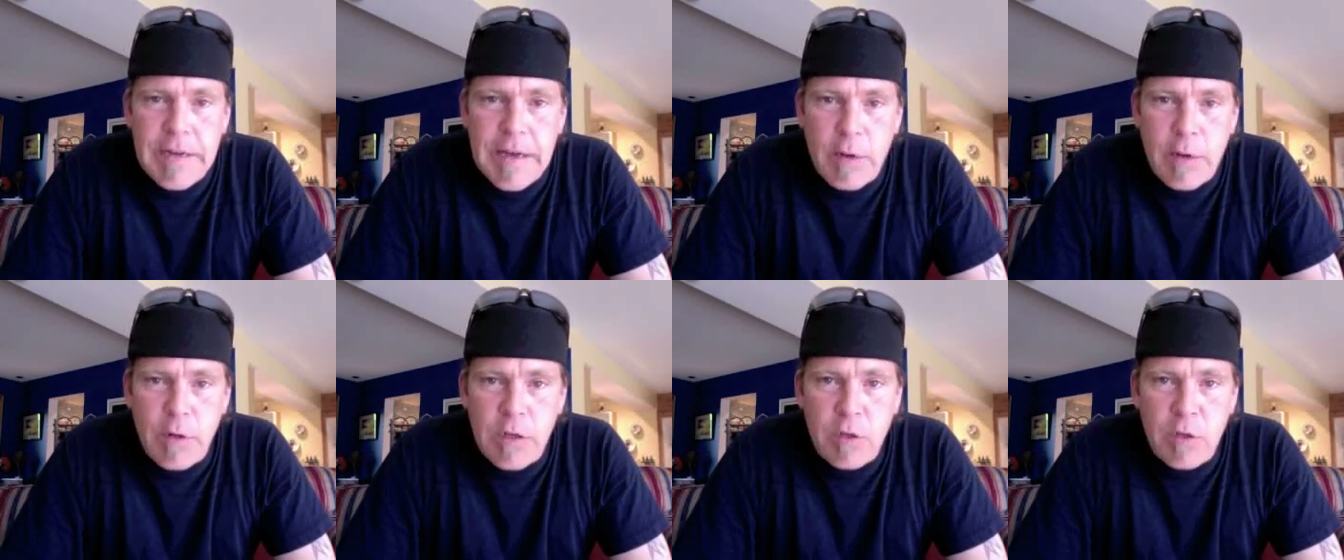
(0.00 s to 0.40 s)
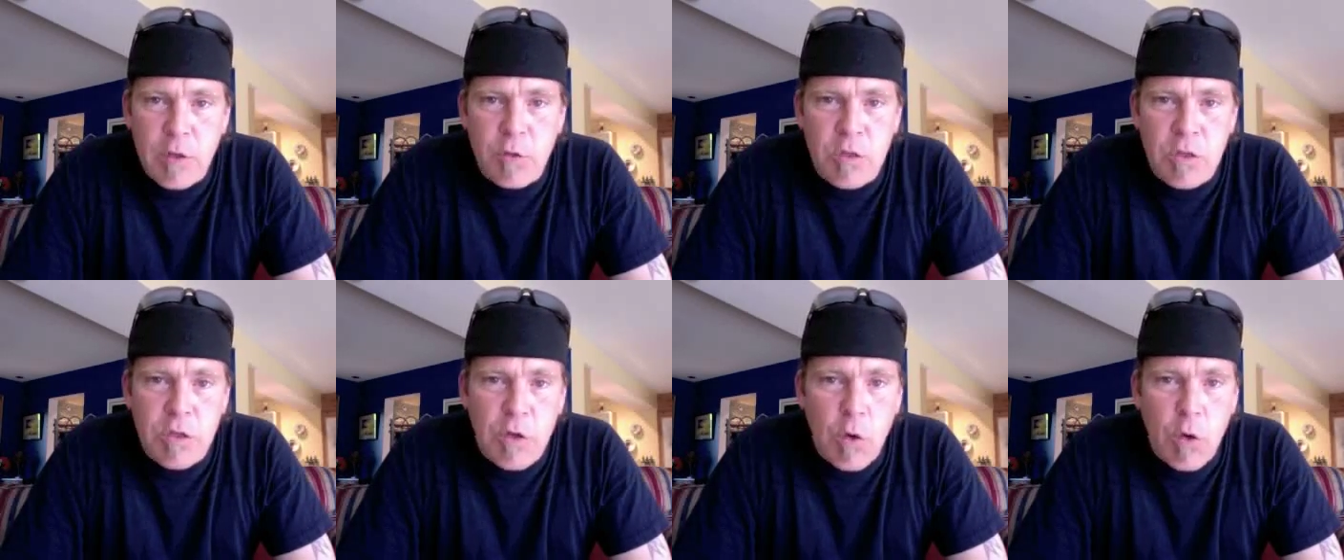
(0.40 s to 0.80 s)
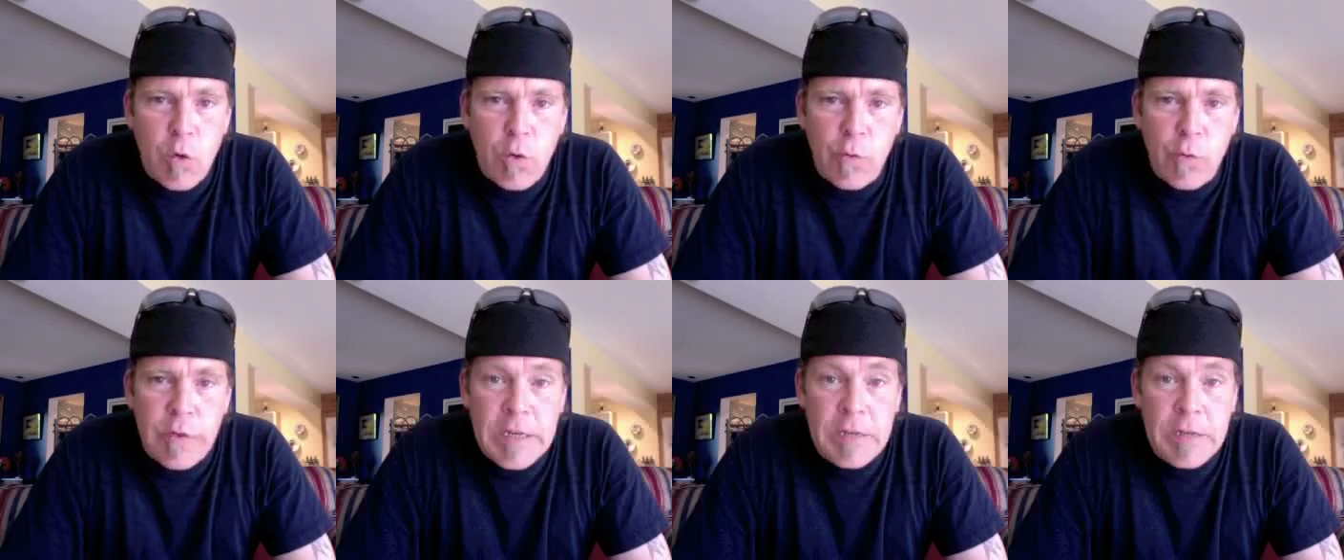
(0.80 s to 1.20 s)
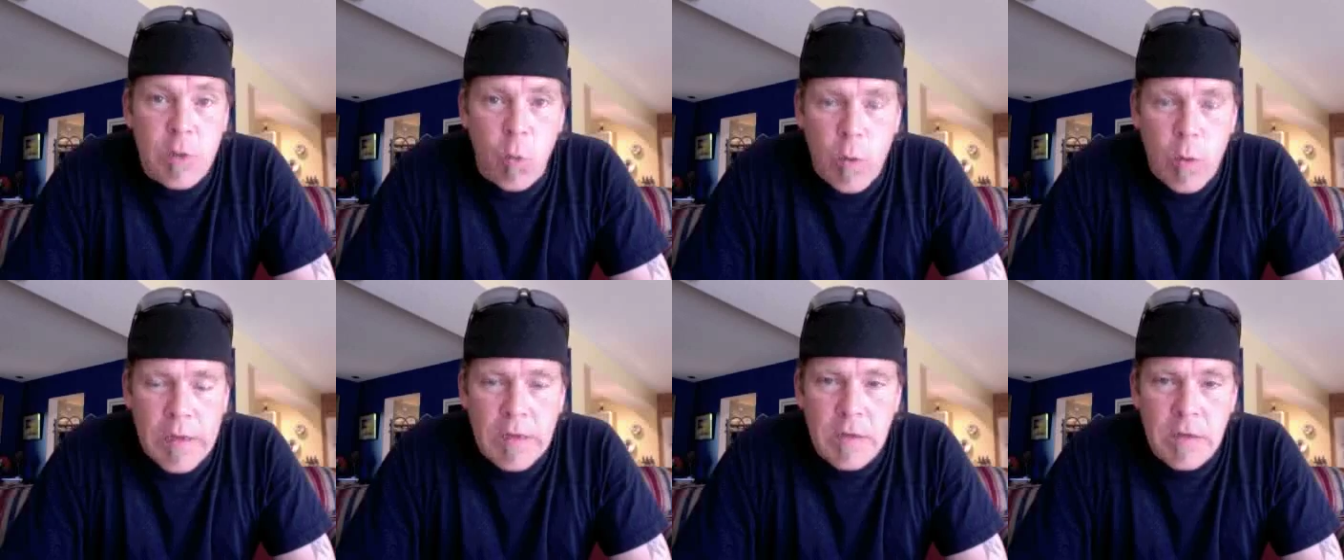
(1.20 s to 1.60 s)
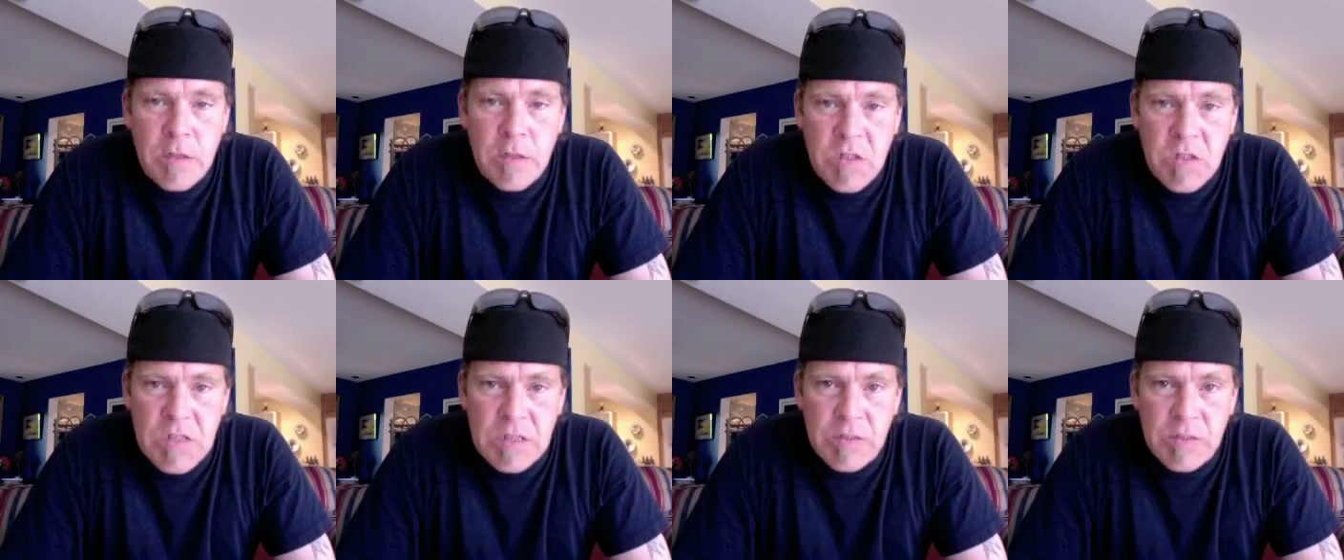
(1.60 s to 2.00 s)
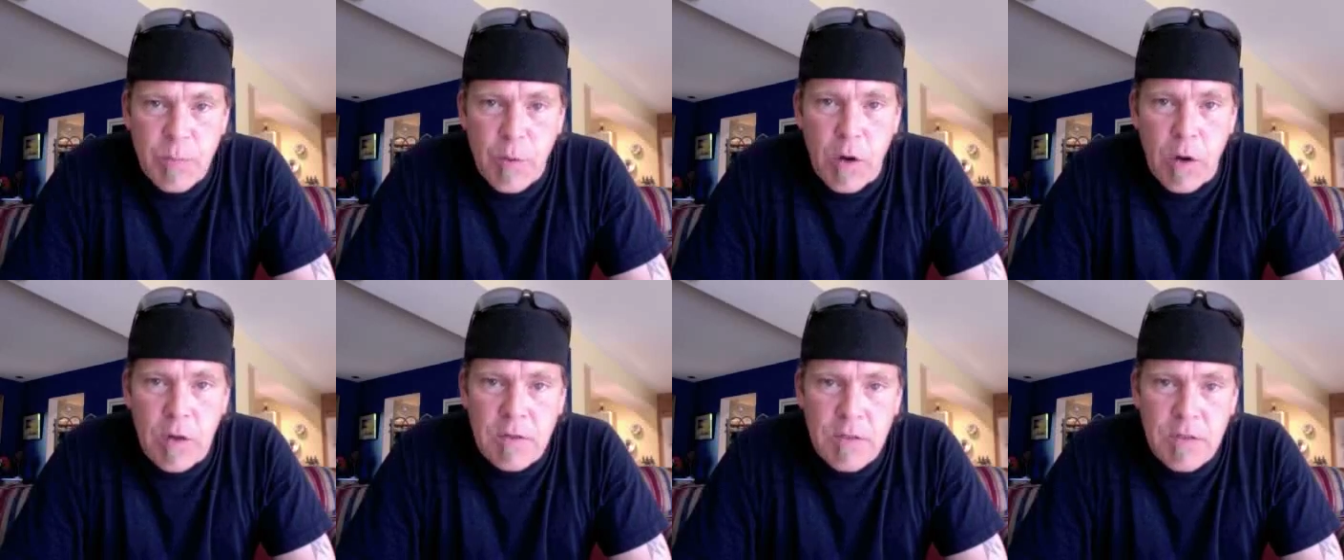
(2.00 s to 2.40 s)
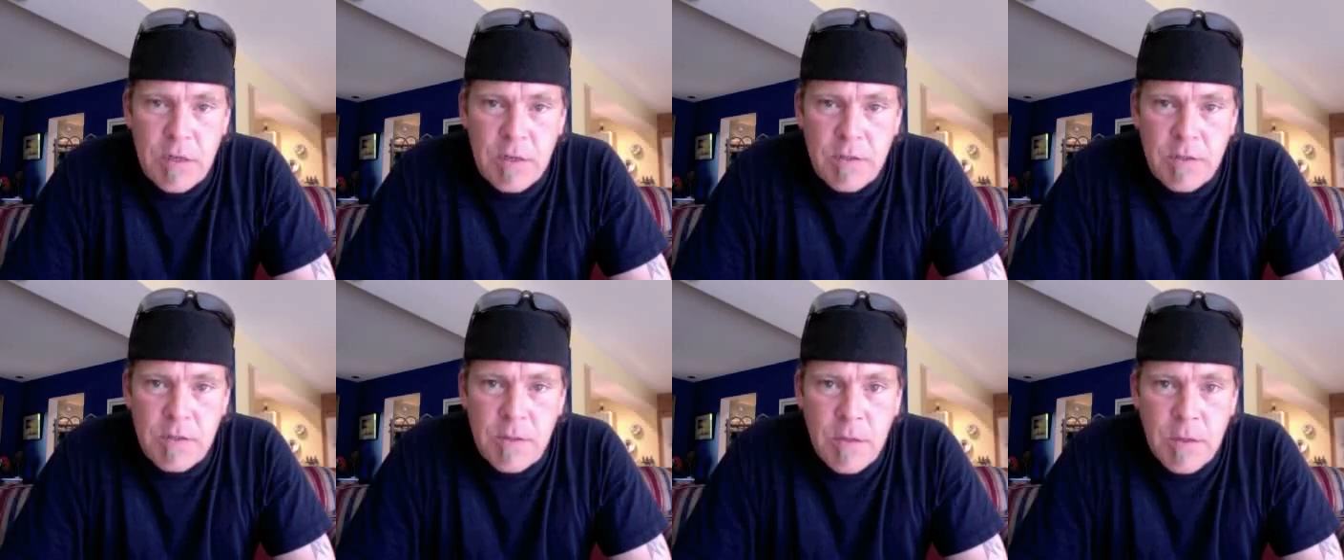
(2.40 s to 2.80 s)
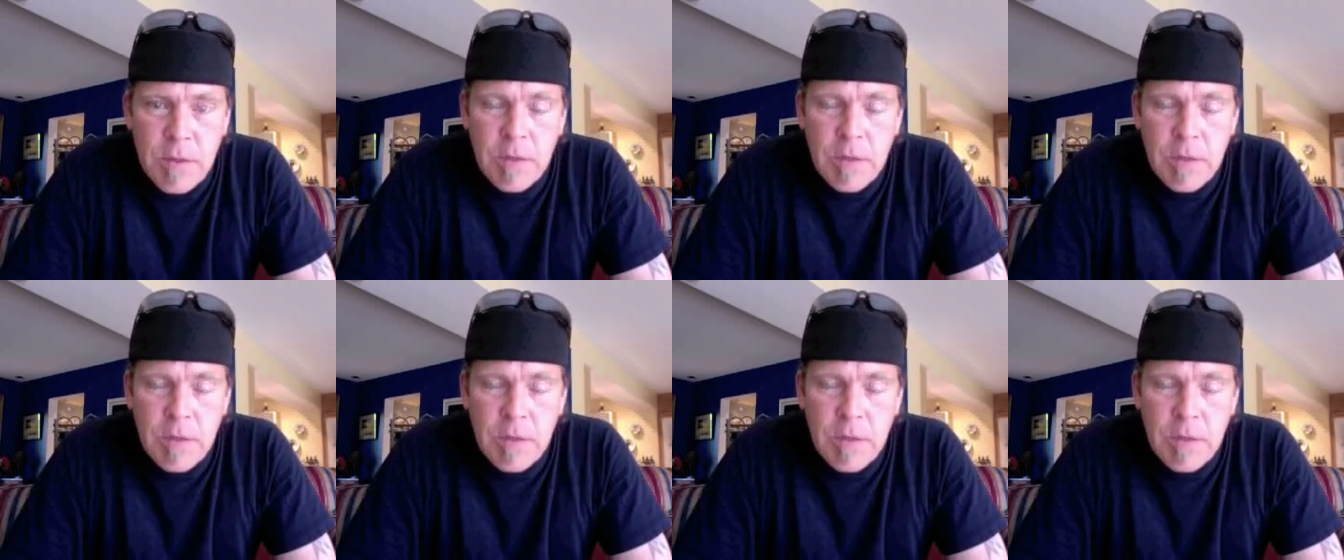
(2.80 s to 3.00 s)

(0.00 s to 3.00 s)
how to use a notary to witness this process,